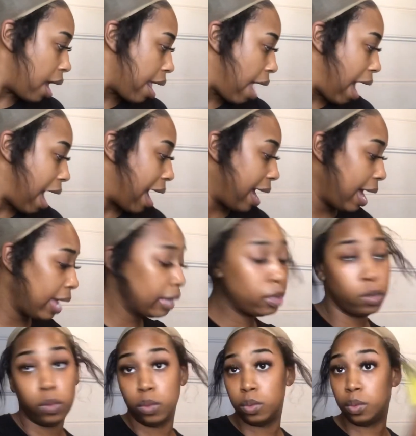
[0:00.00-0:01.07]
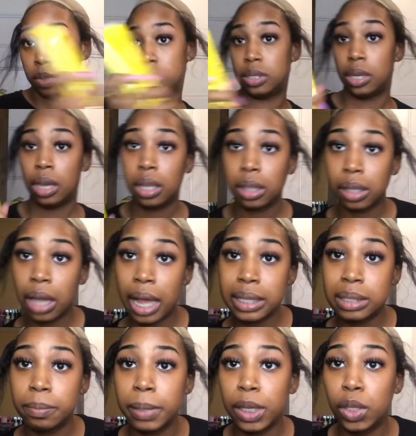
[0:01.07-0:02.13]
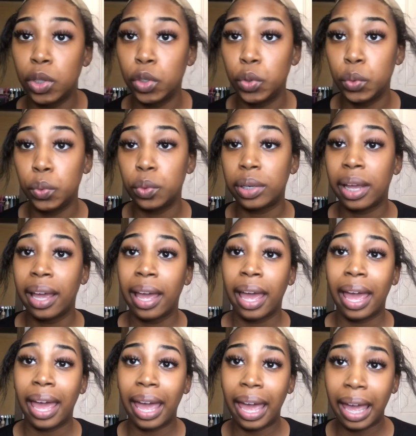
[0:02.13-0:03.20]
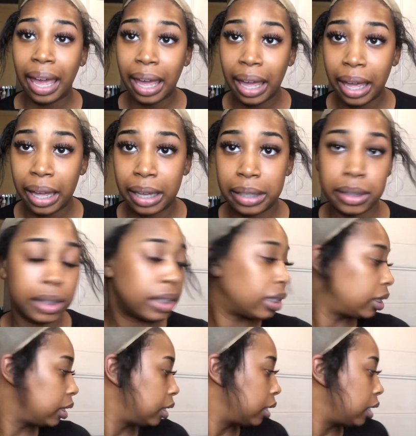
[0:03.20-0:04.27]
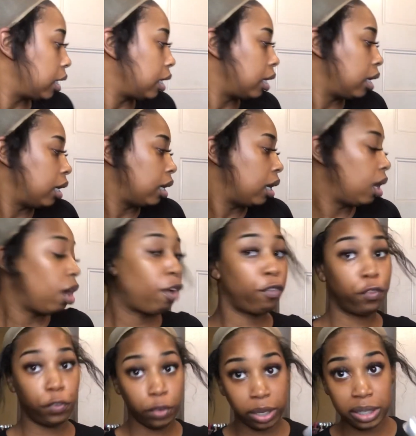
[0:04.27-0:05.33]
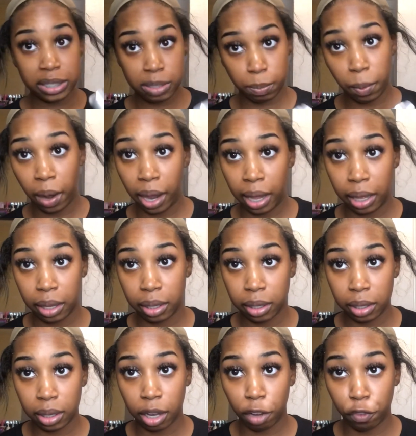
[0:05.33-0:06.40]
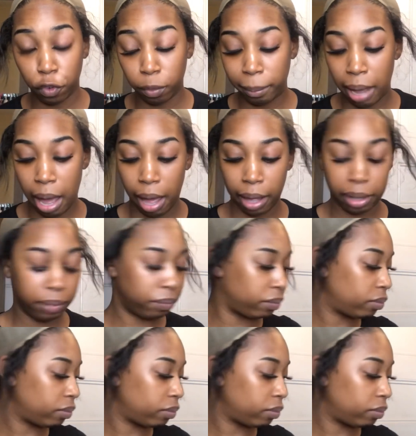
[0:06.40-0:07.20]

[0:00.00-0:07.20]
And I use Got2b Glued and freeze spray for mine.